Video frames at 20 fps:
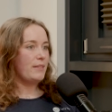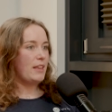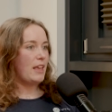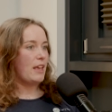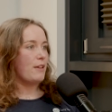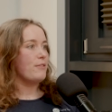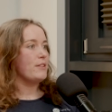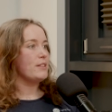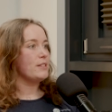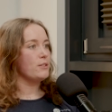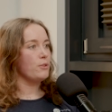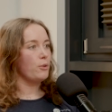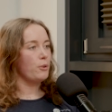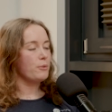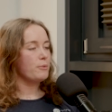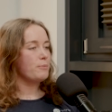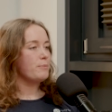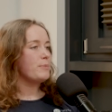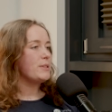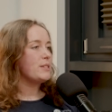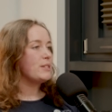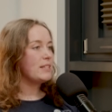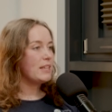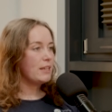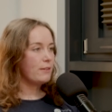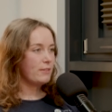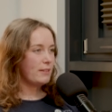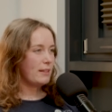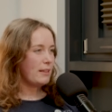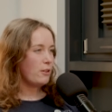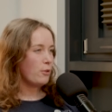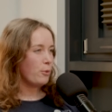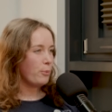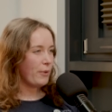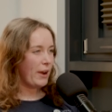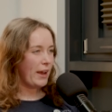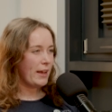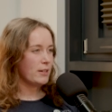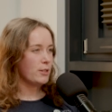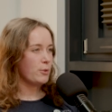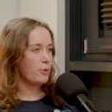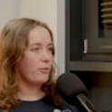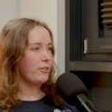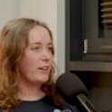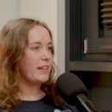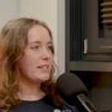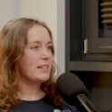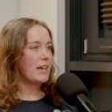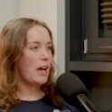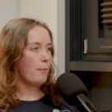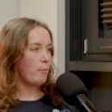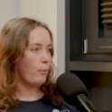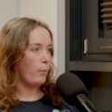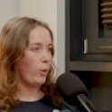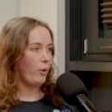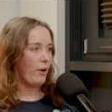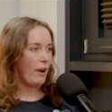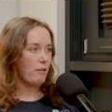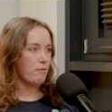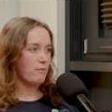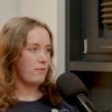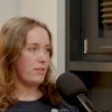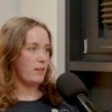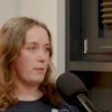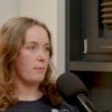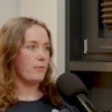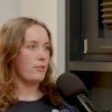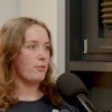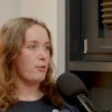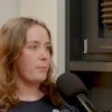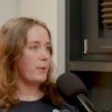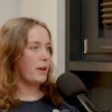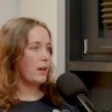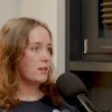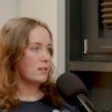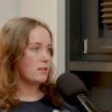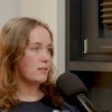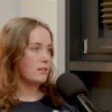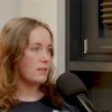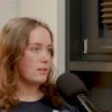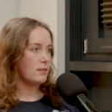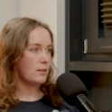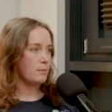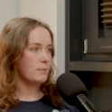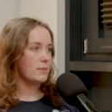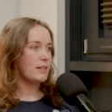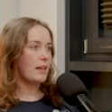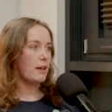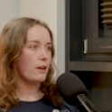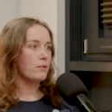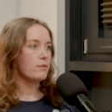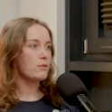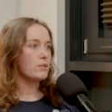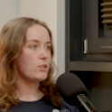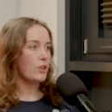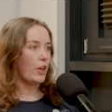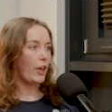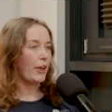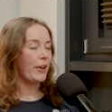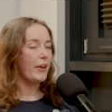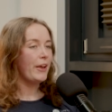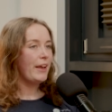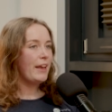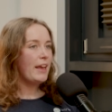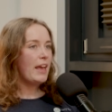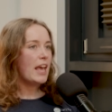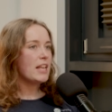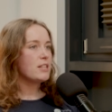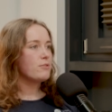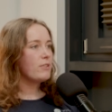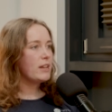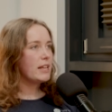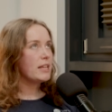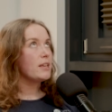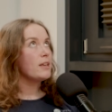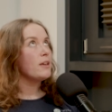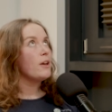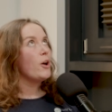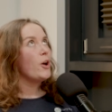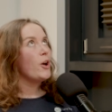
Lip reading: if it's not perceived that your brand will really tap more out of them through purchases themselves. So it's really,